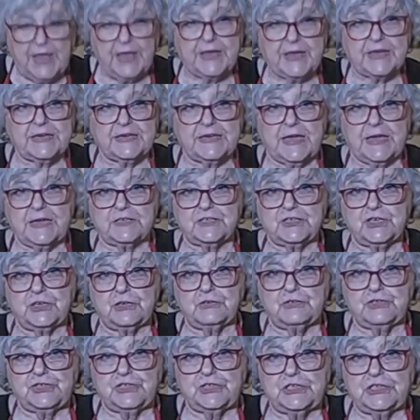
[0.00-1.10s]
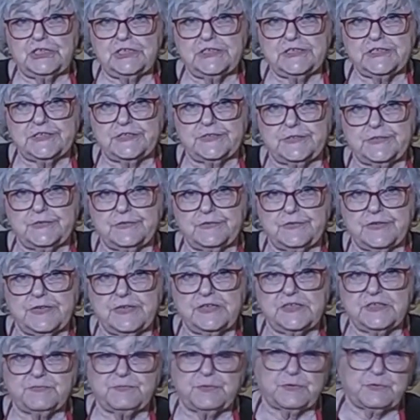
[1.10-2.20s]
like a nacho cheese to do
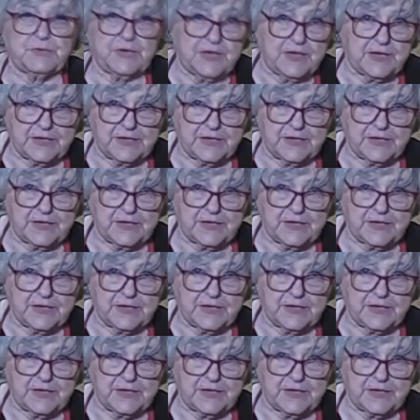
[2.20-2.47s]
this, but we